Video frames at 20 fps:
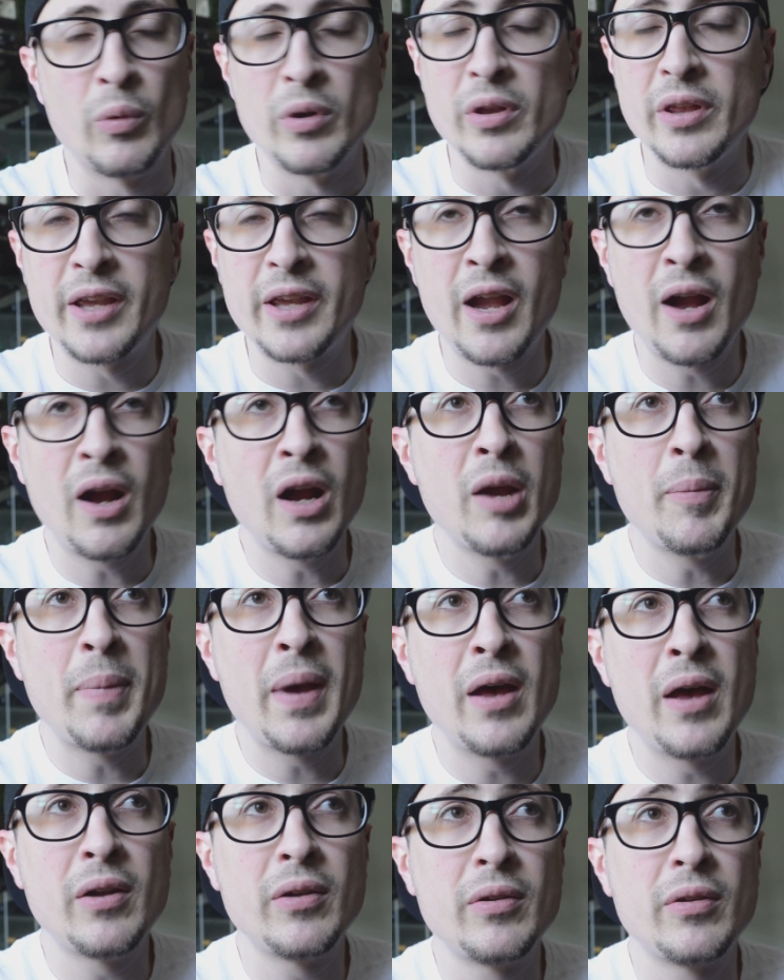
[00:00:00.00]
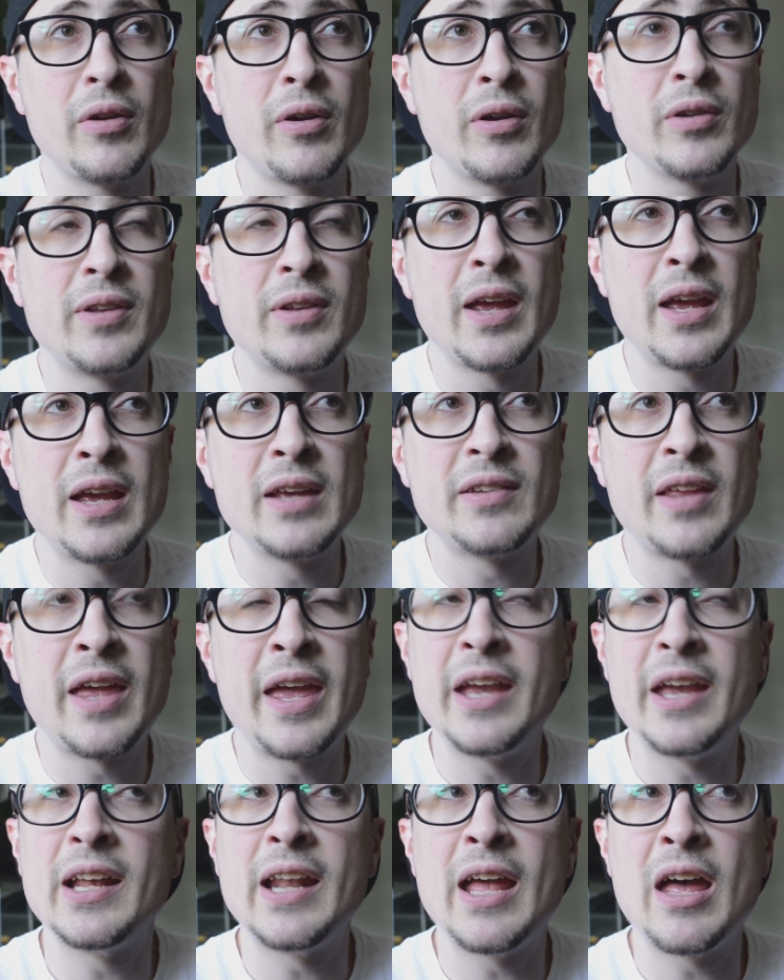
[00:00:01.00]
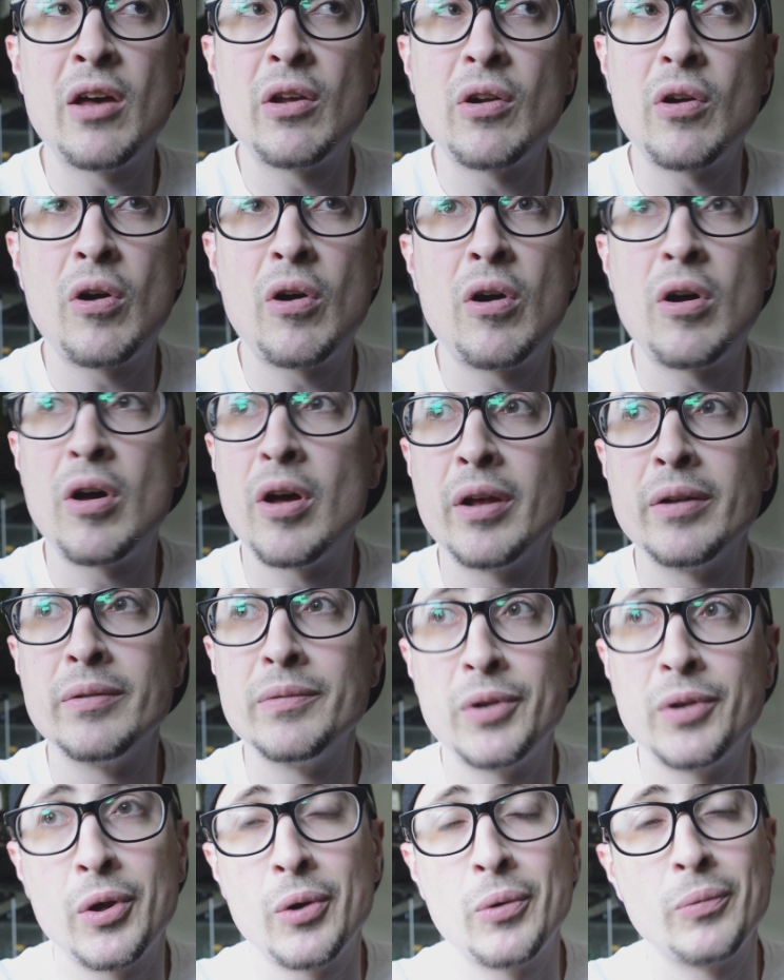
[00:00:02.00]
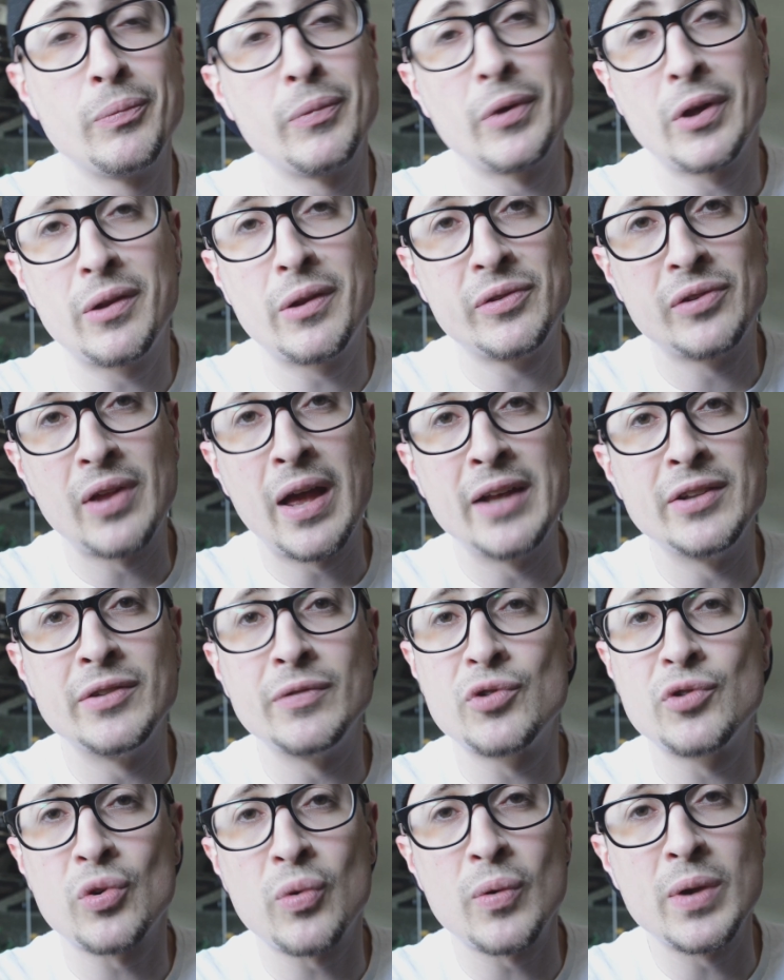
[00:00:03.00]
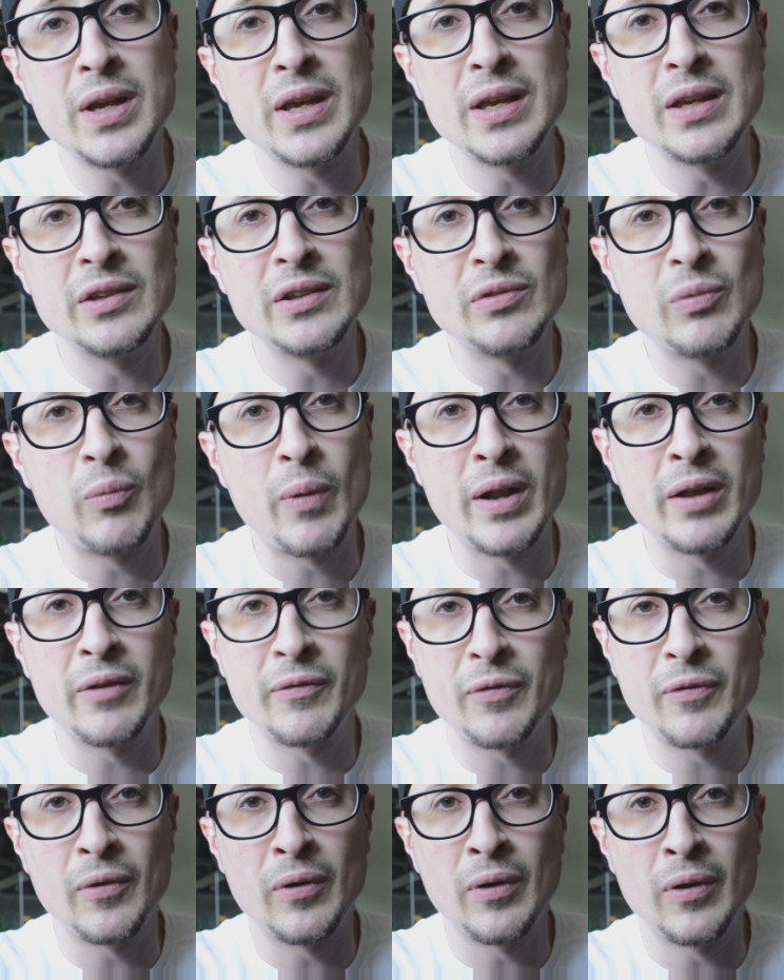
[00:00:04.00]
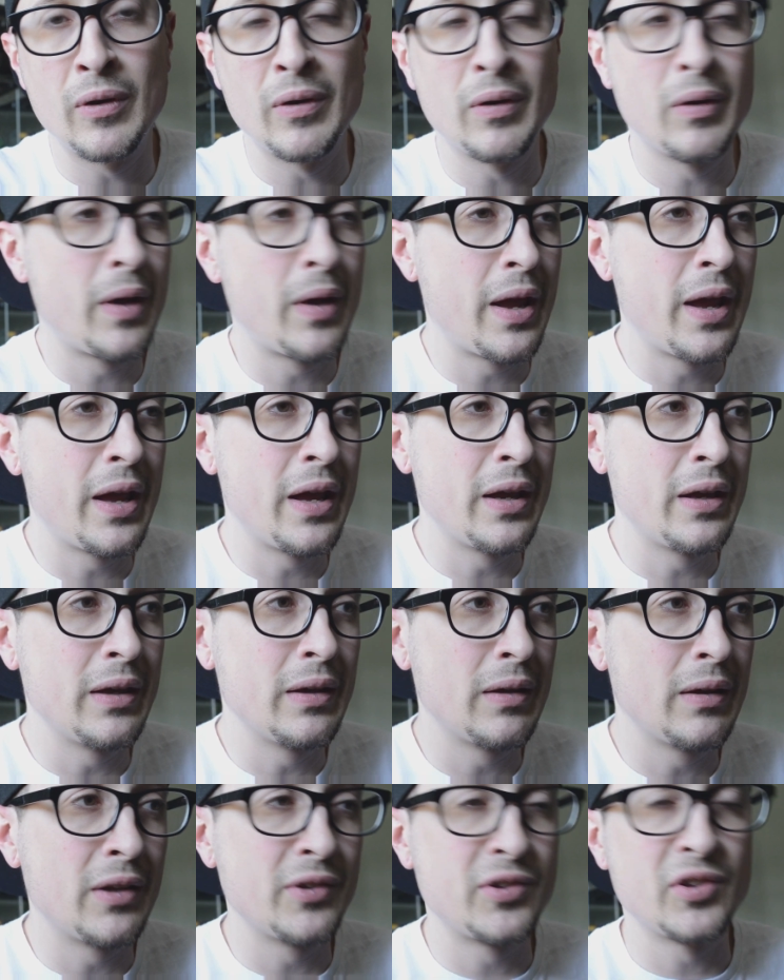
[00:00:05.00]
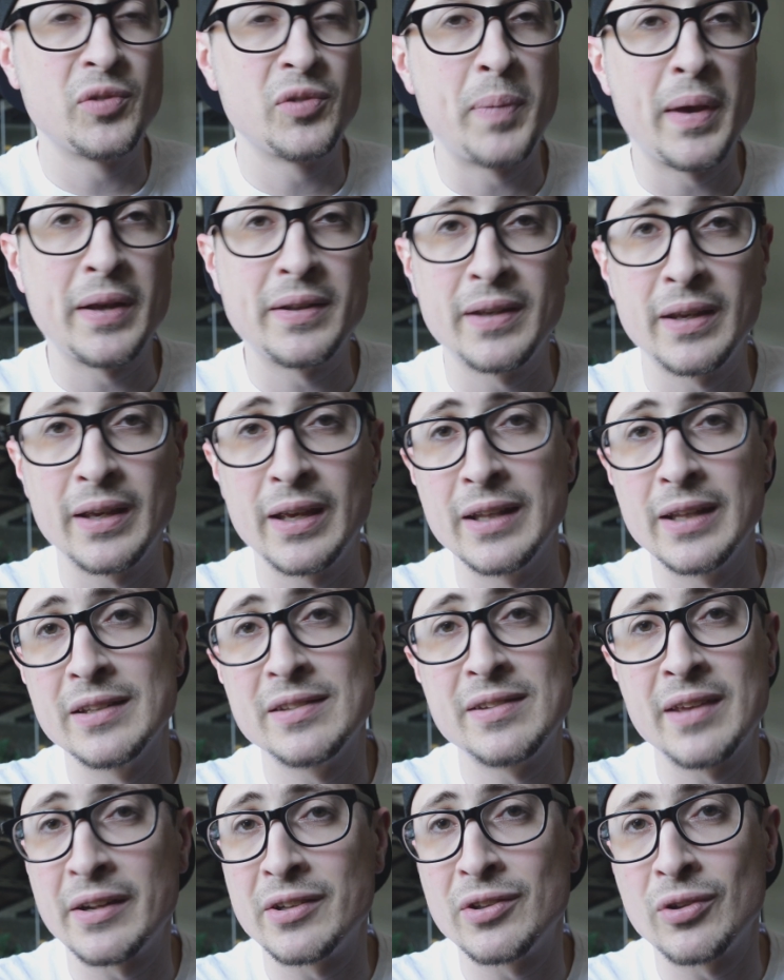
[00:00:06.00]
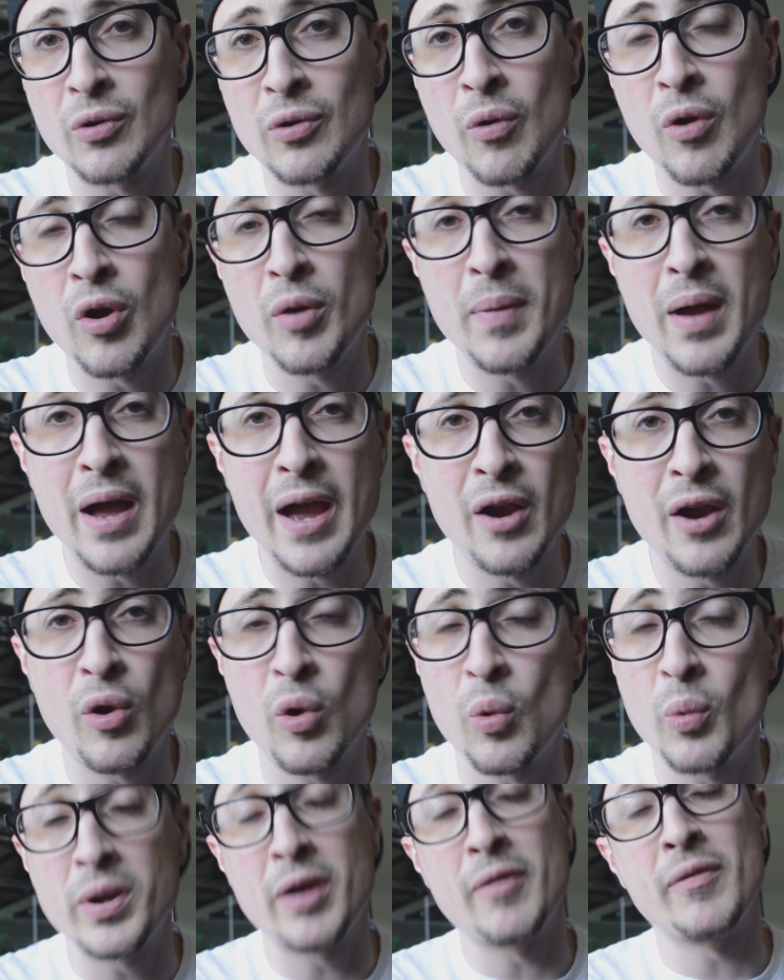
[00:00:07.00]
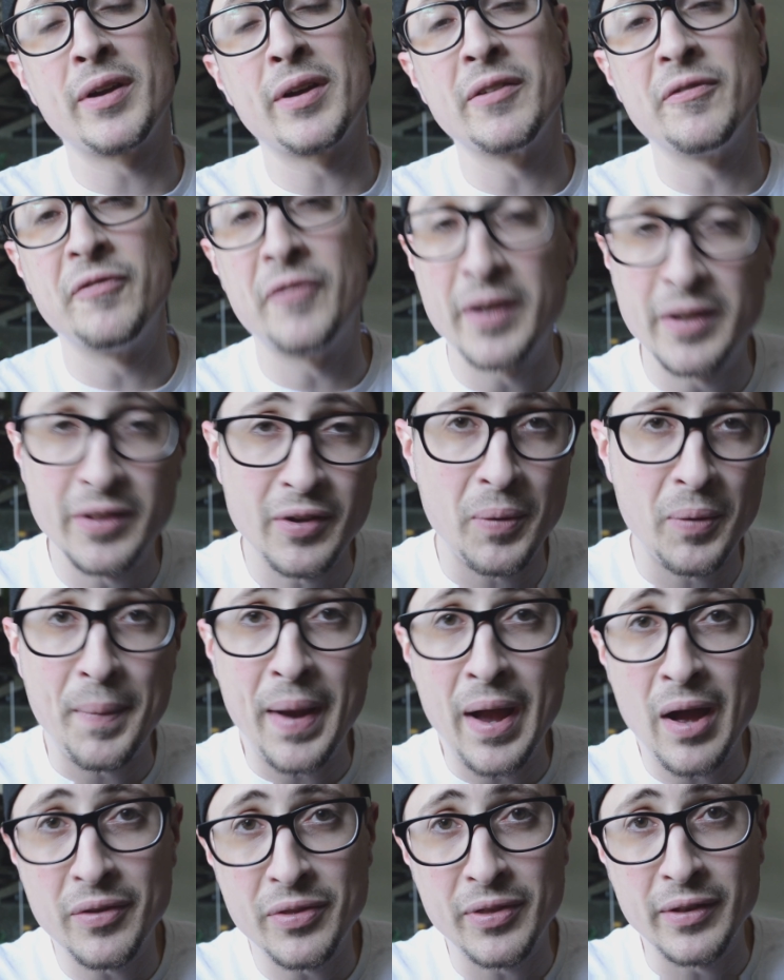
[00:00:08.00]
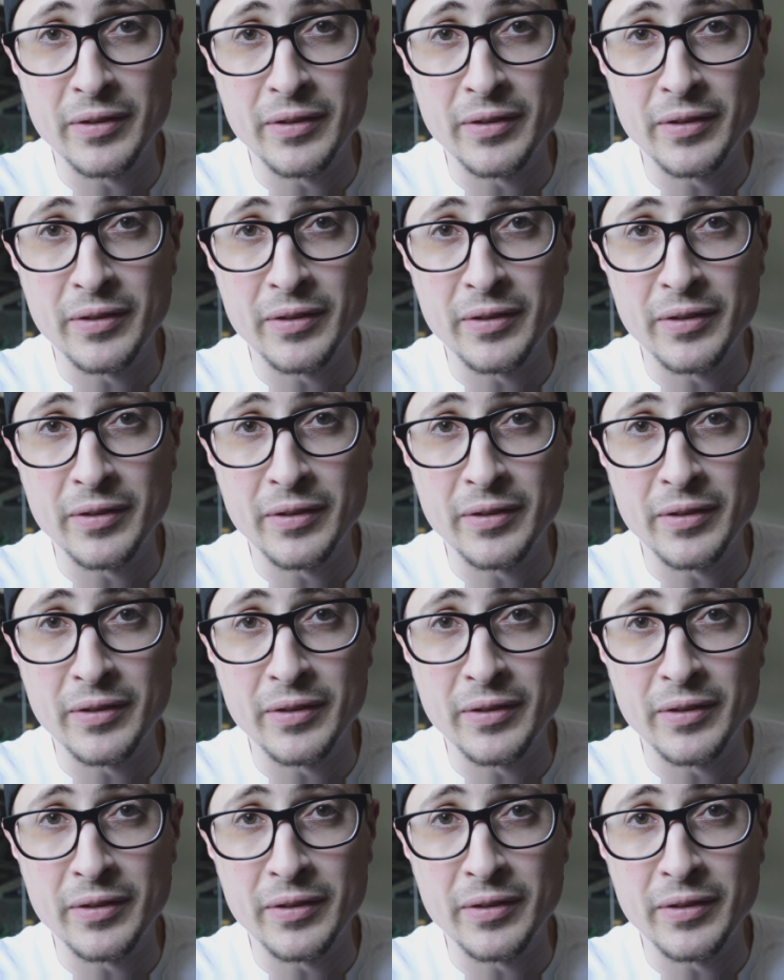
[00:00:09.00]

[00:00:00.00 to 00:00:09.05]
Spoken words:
where they carry about their days hanging out on, you know, like, sides of trees, waiting for a unsuspecting insect to crawl by, or whatever could fit in their mouth.